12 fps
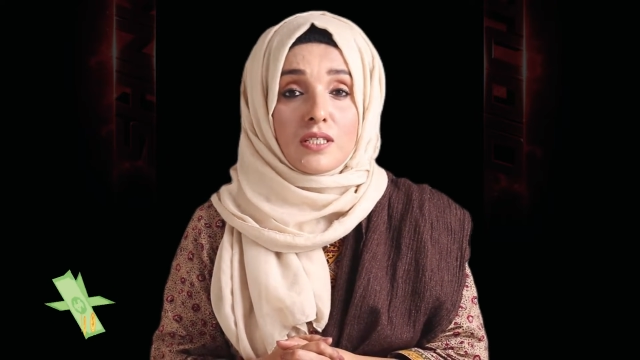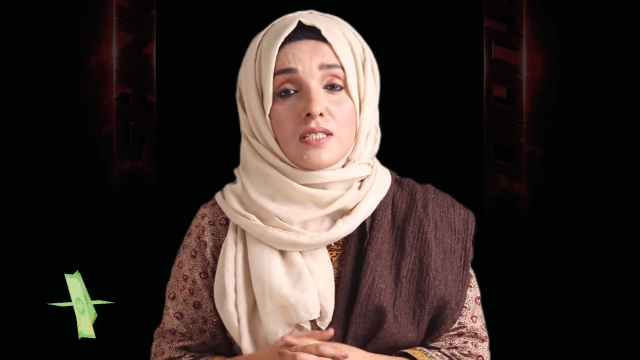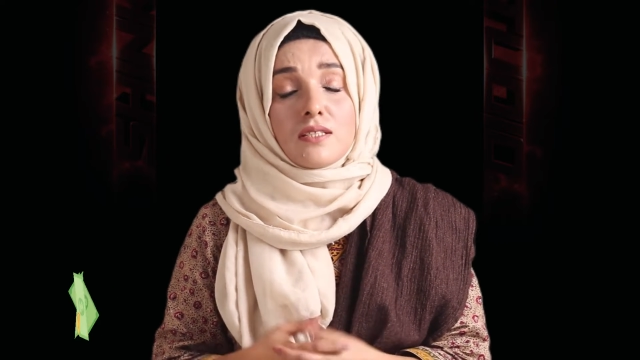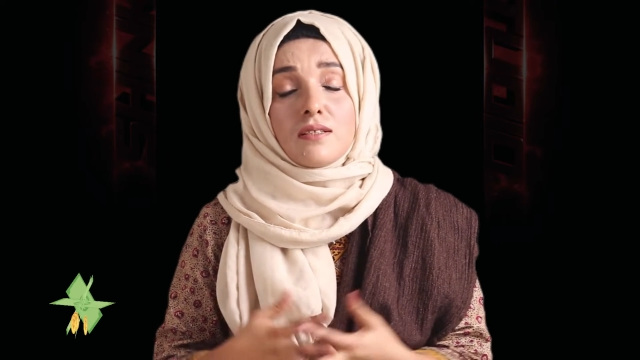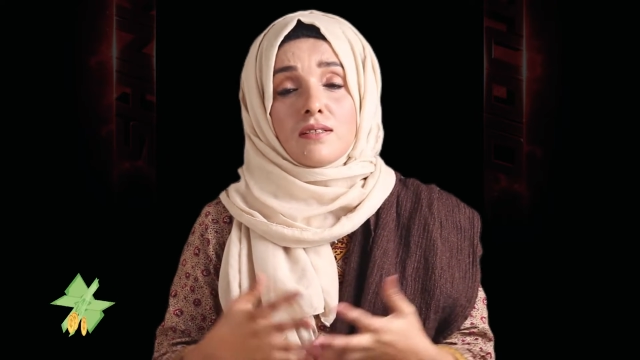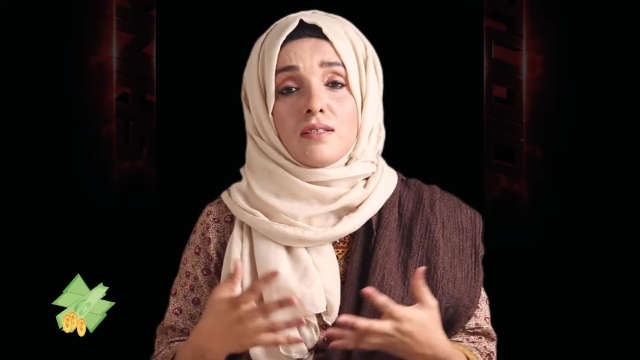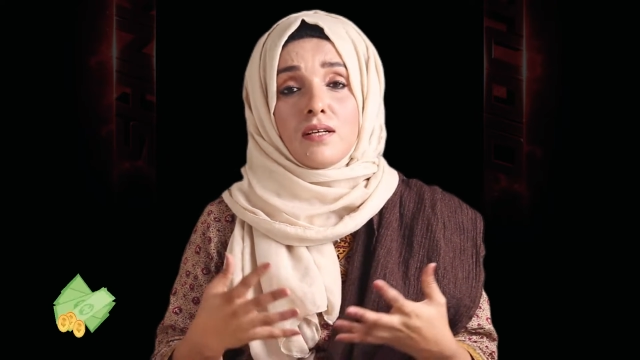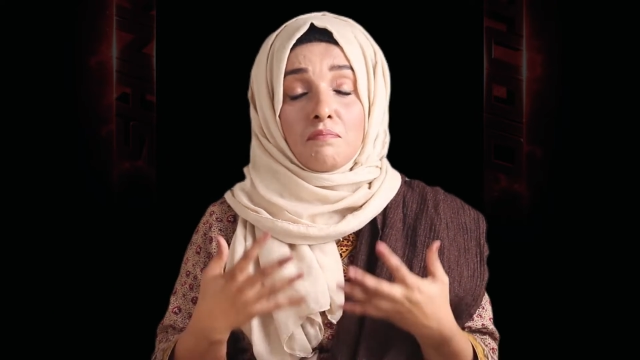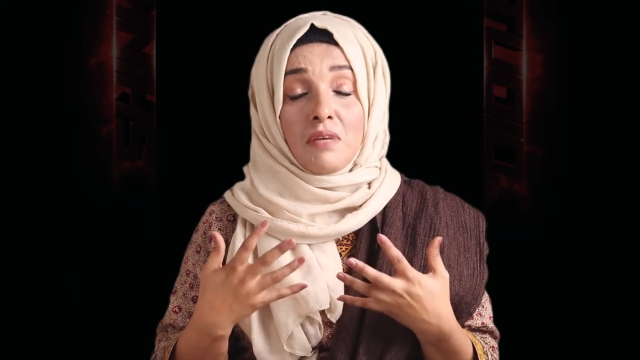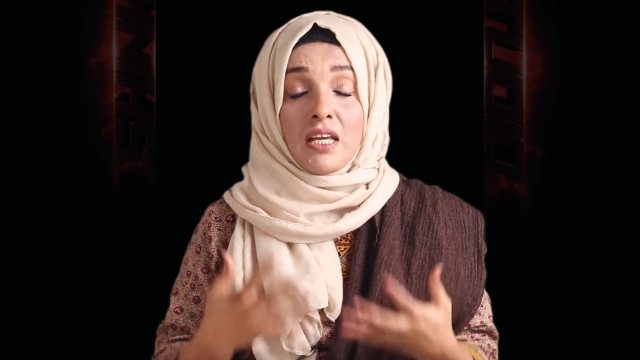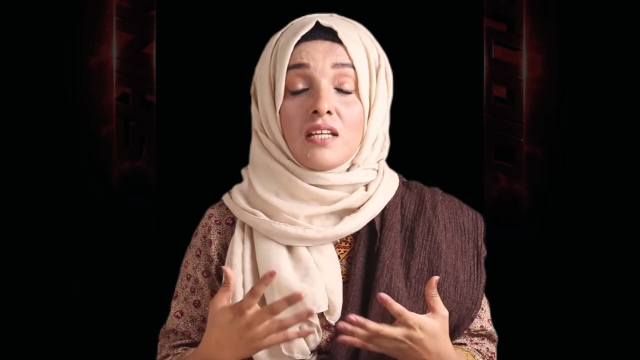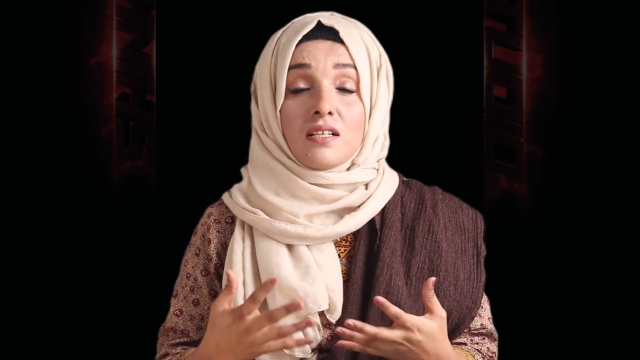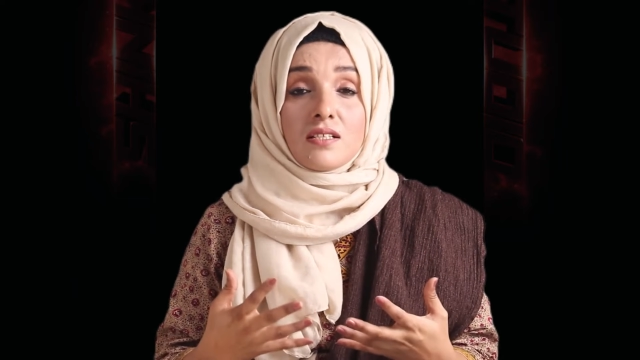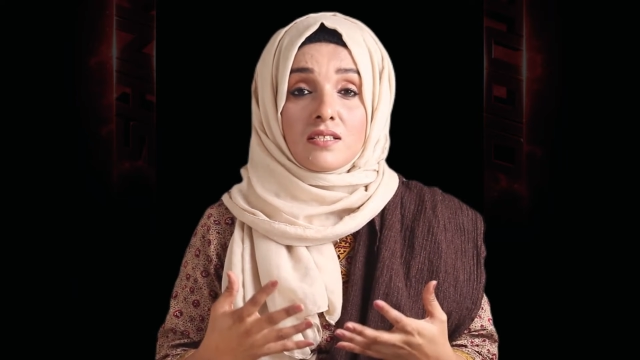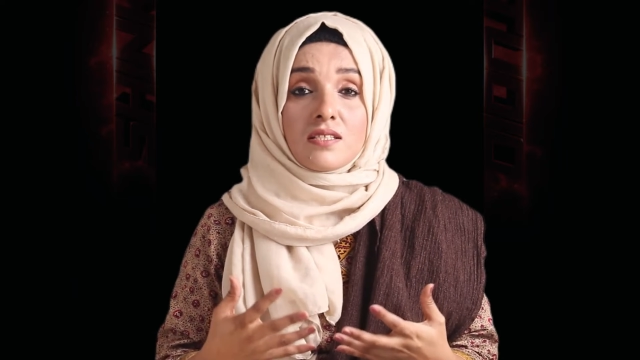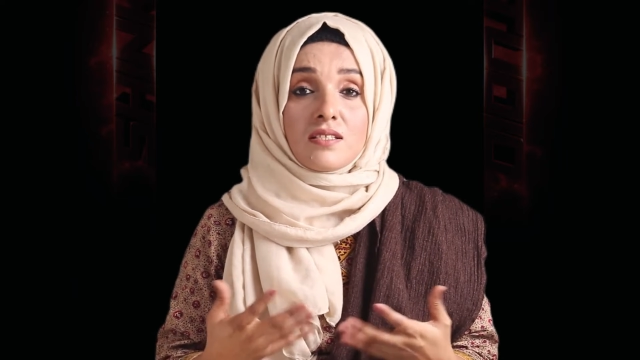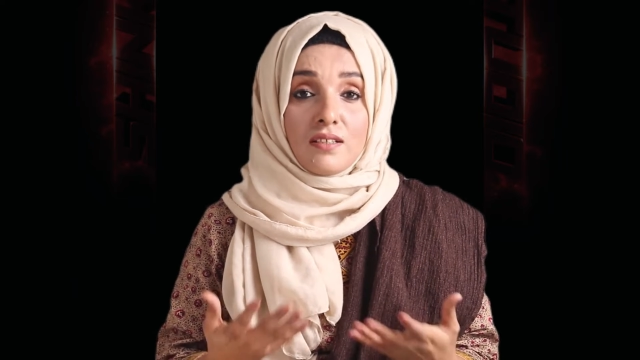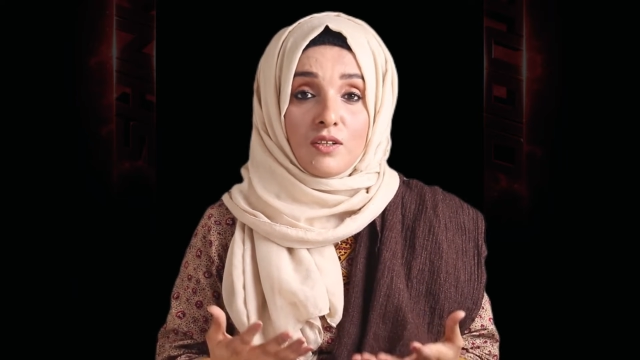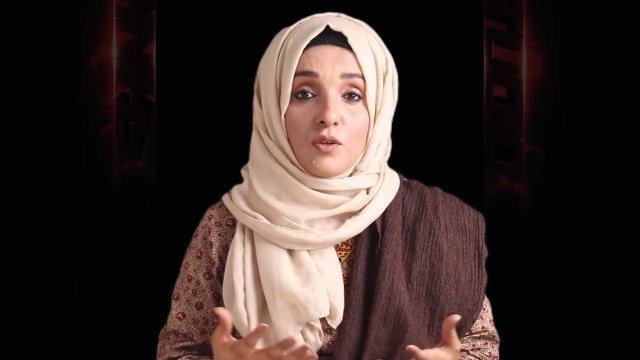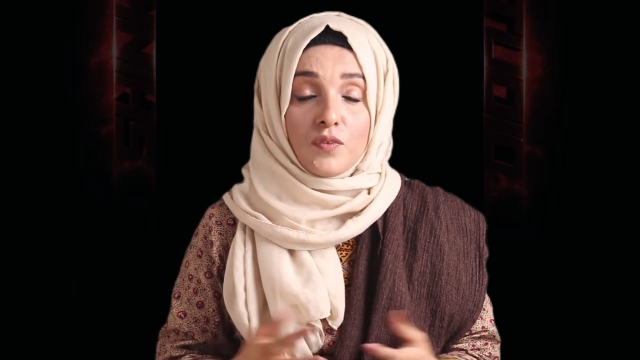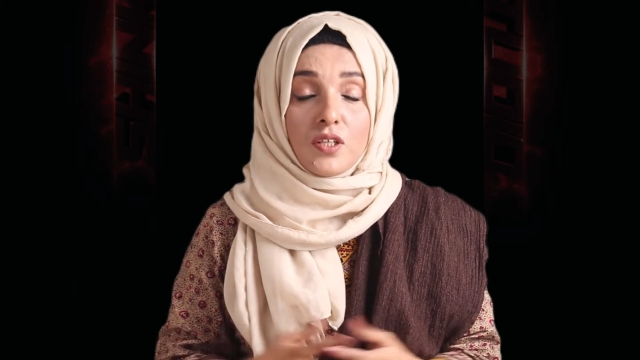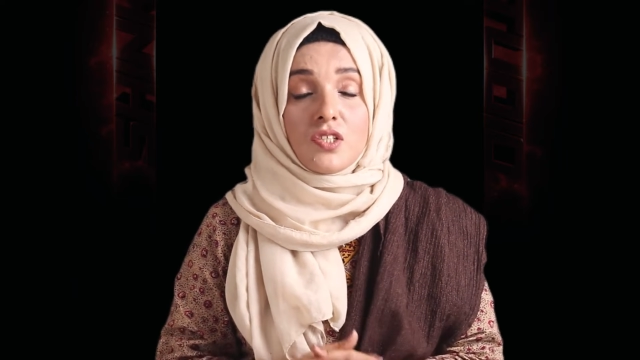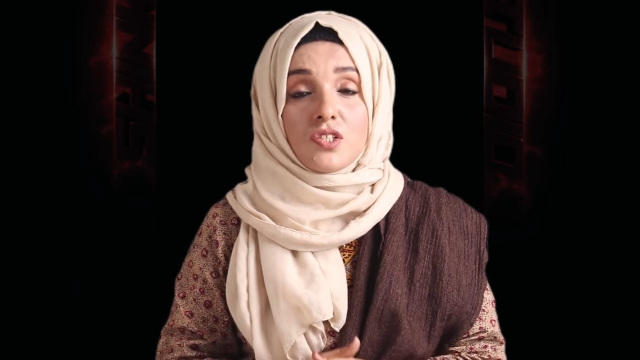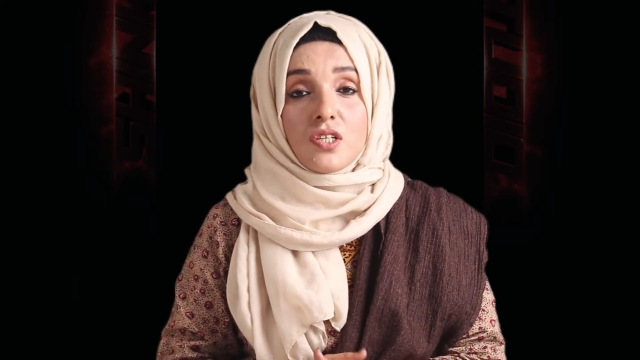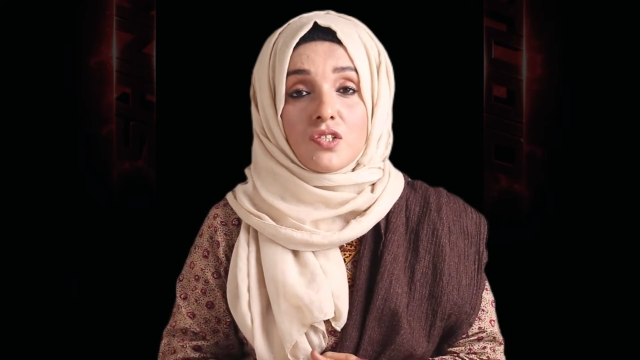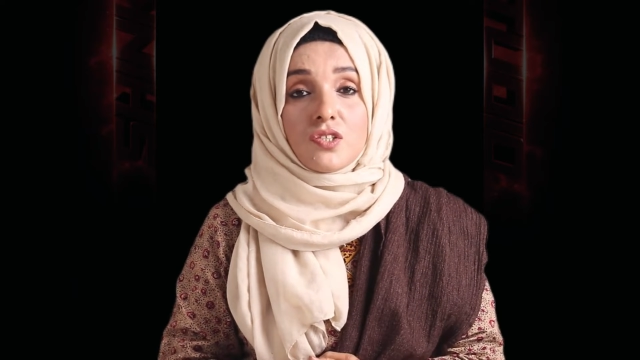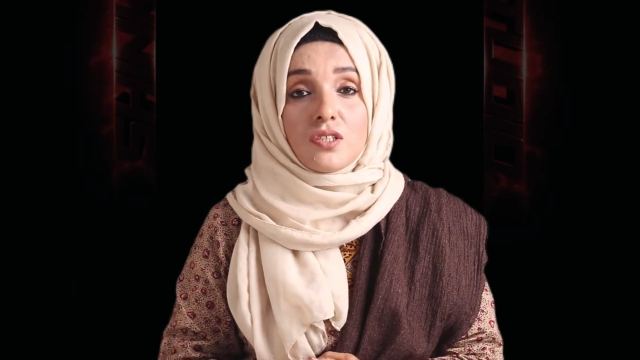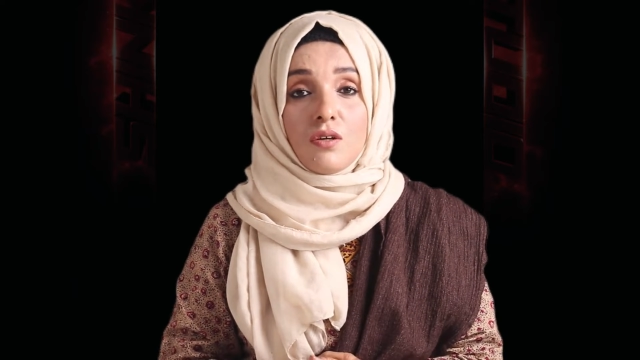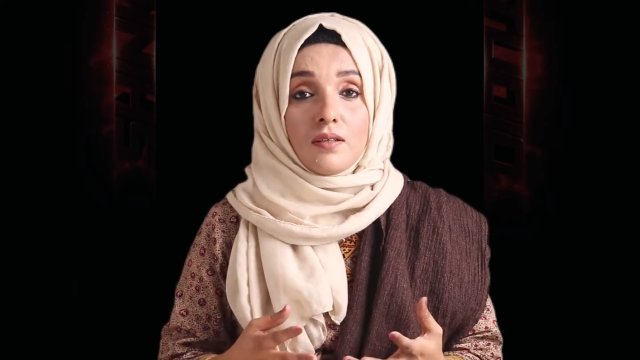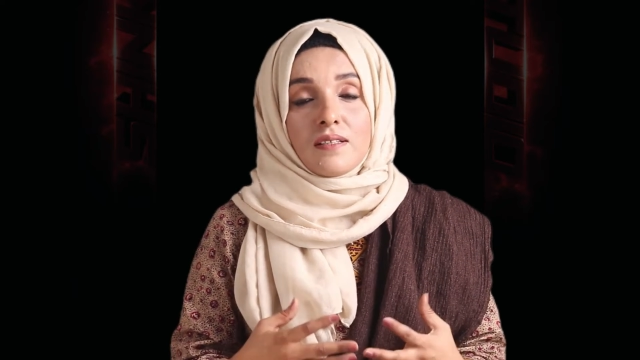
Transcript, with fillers: is the main concern of the researcher.